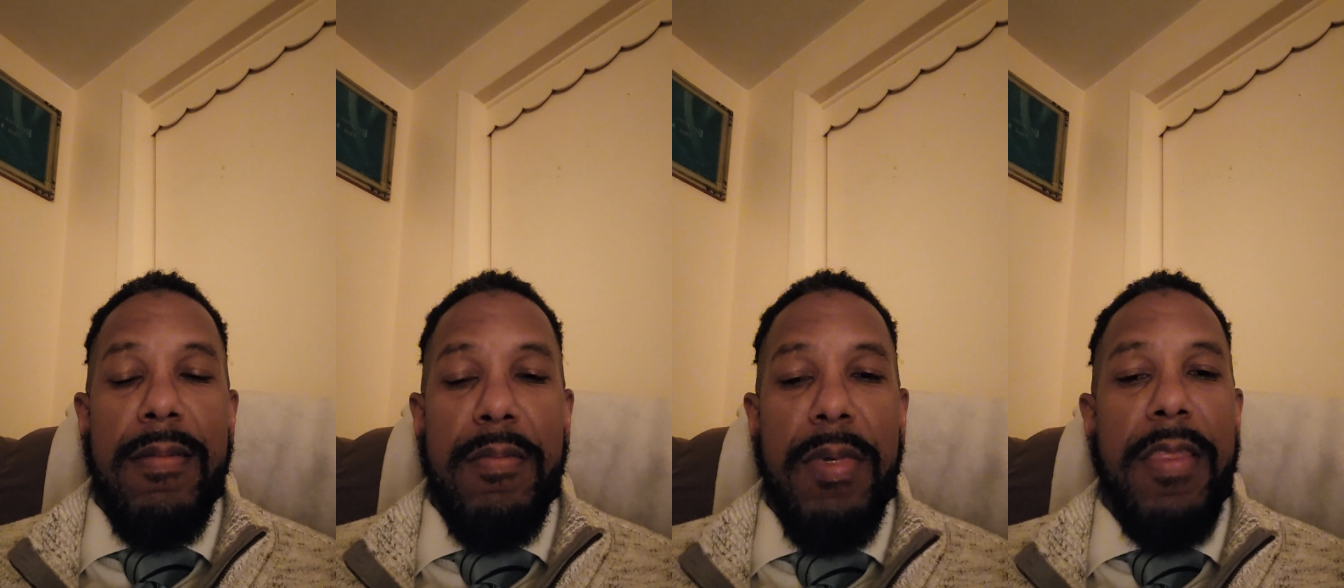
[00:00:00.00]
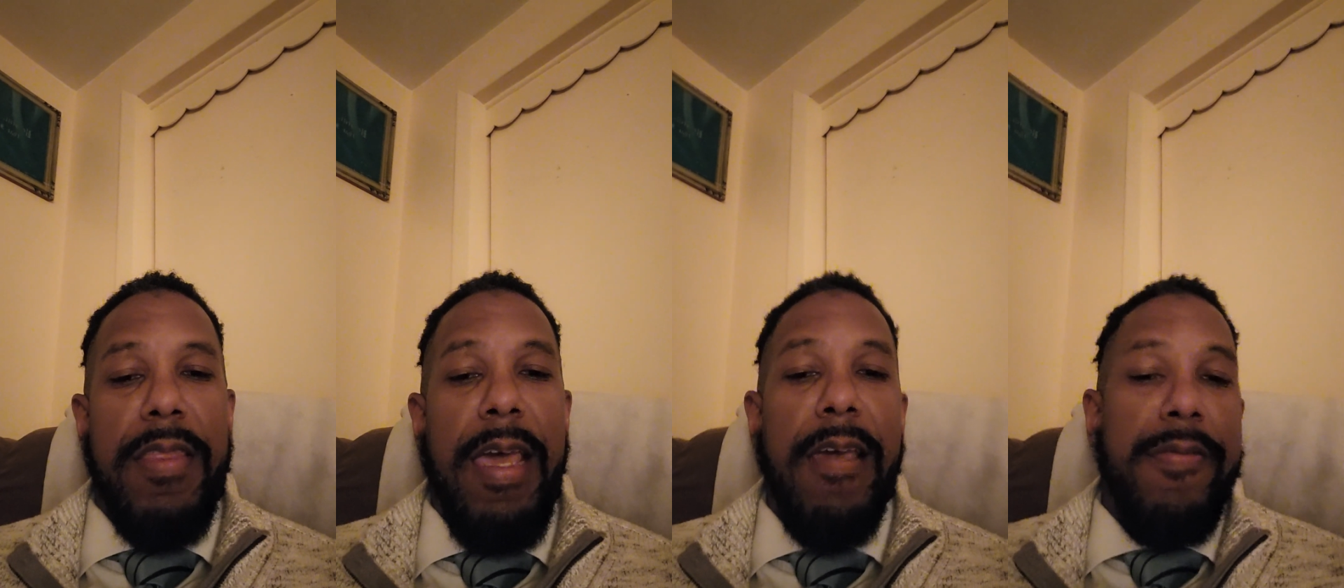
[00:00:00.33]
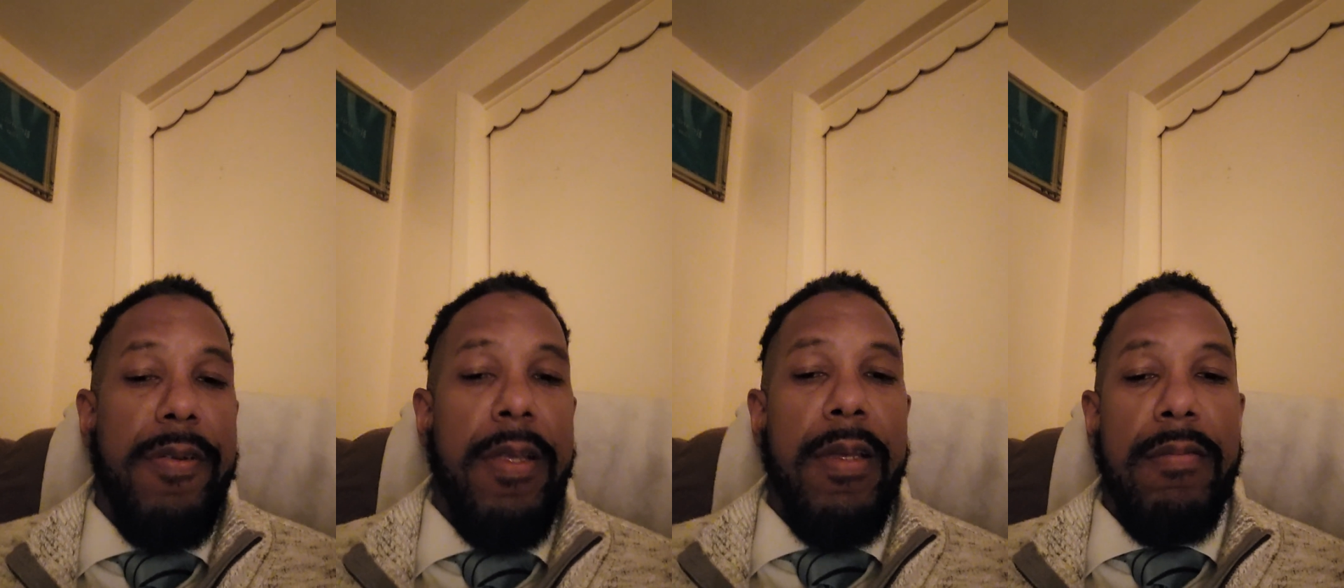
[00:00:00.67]
be
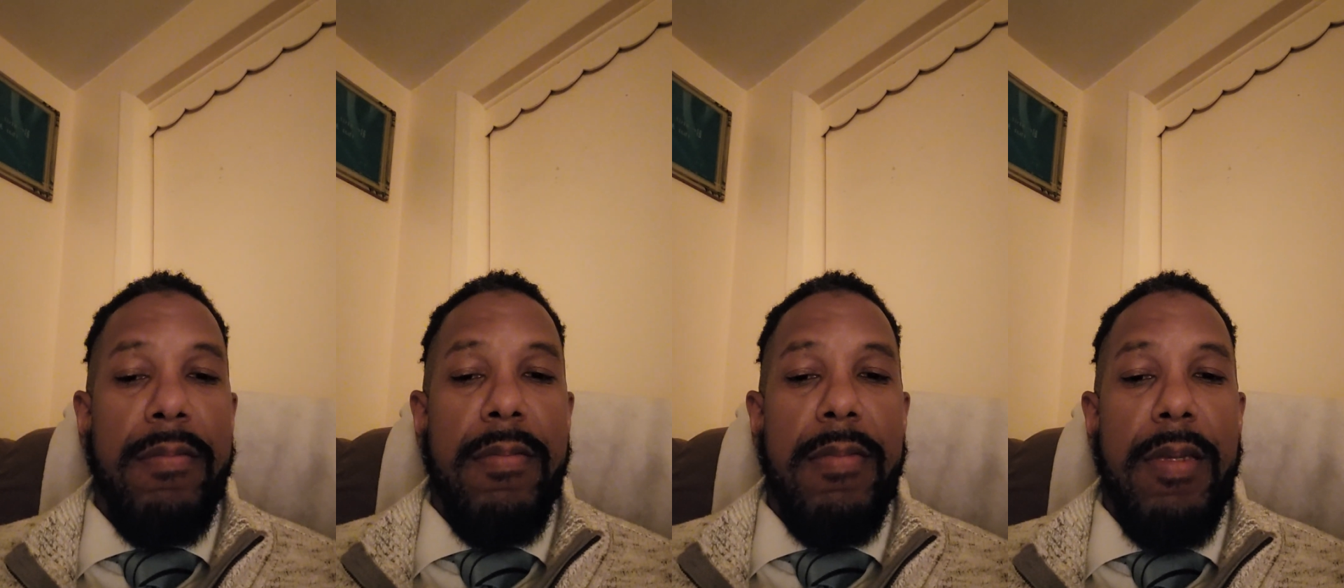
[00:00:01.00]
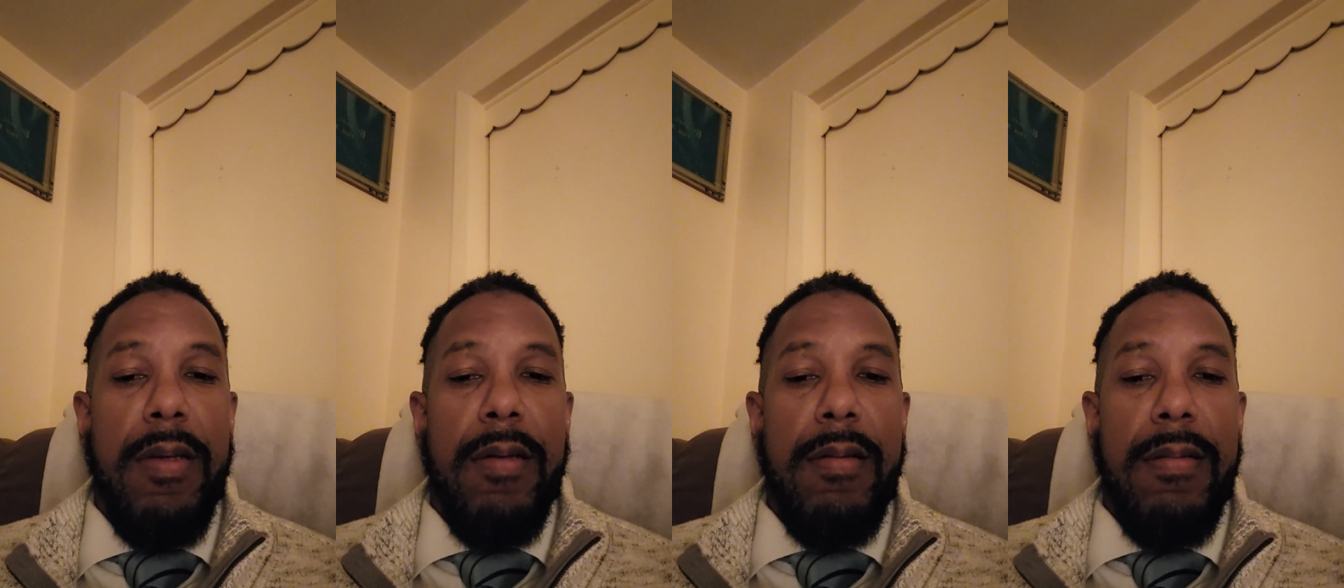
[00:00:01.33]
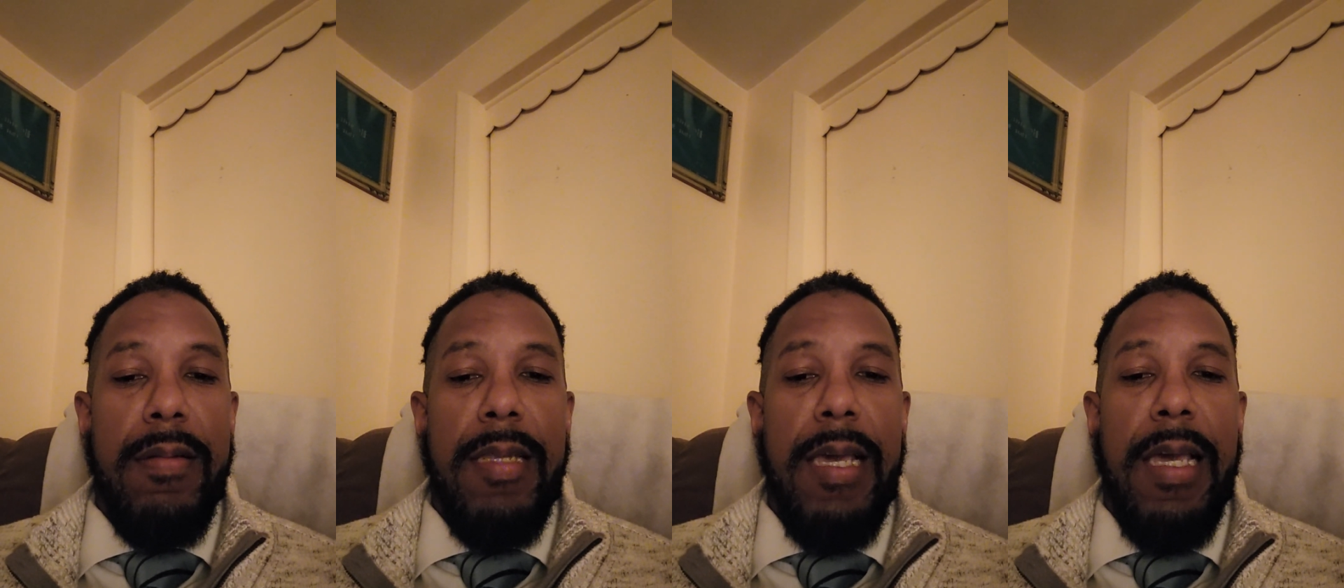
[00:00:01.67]
thankful and, you know,
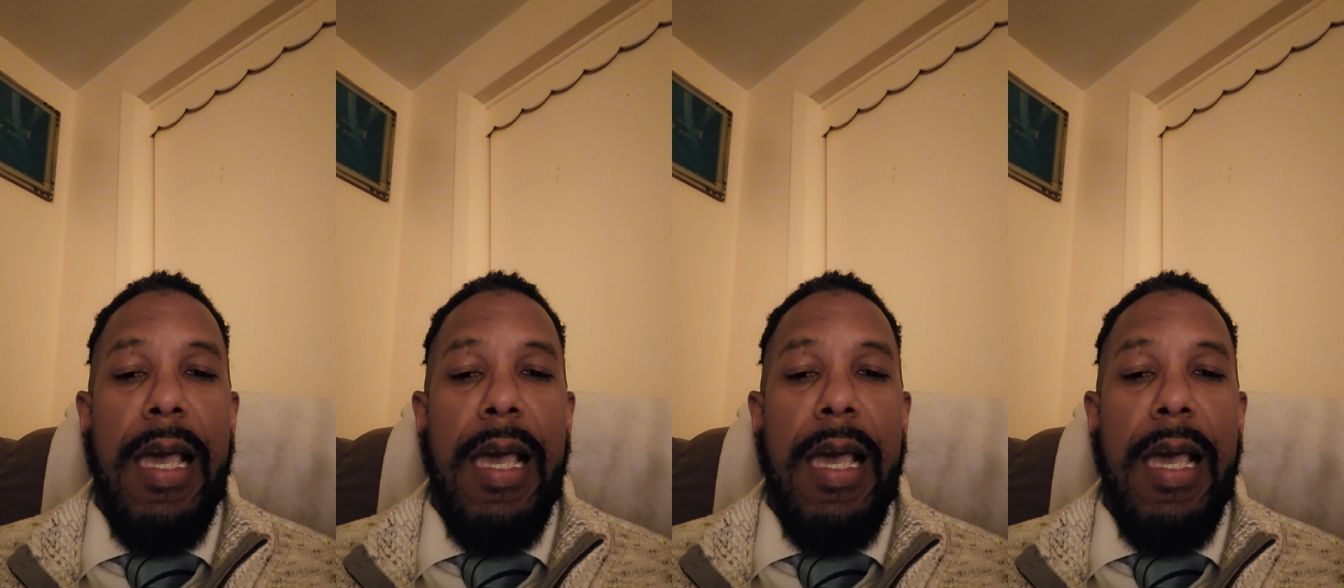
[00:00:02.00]
let